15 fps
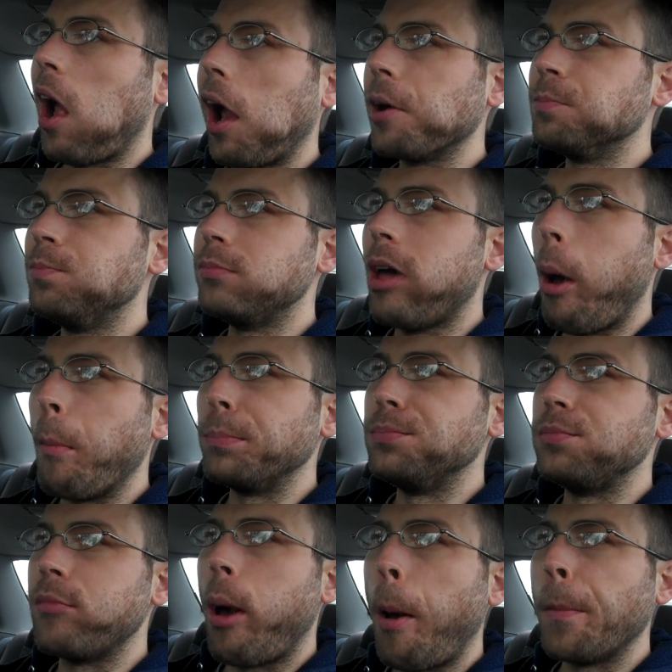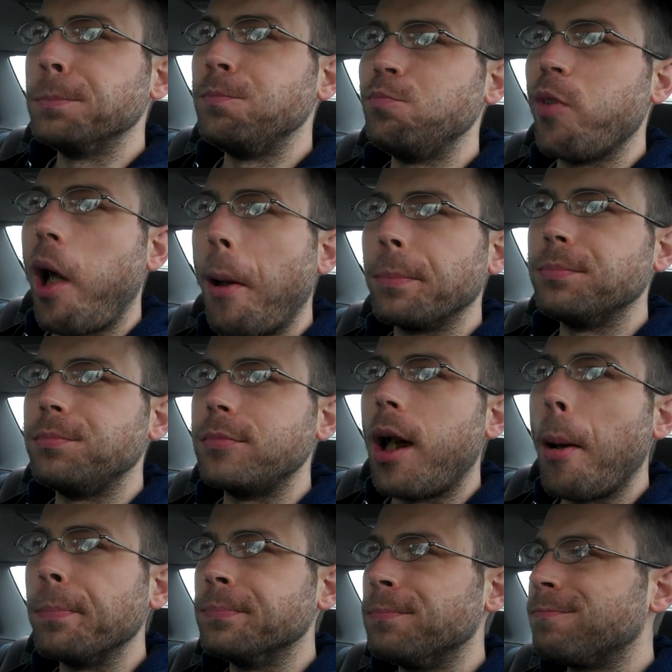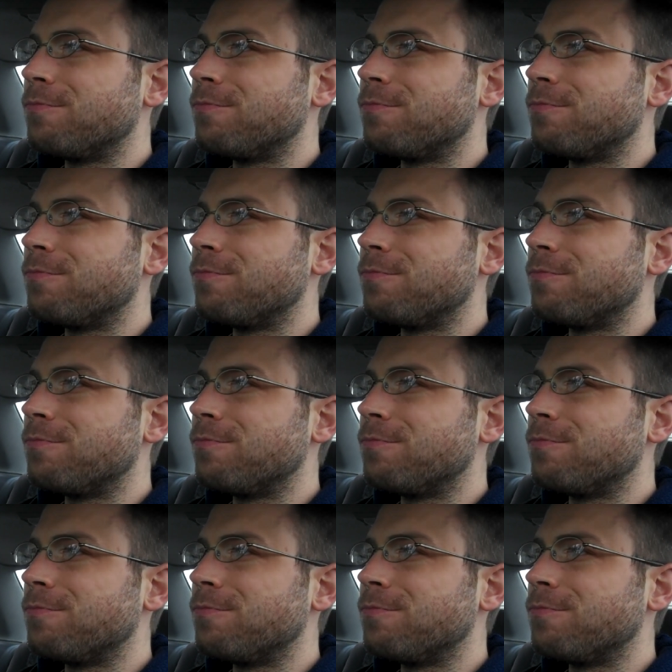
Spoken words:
Nom nom nom nom nom.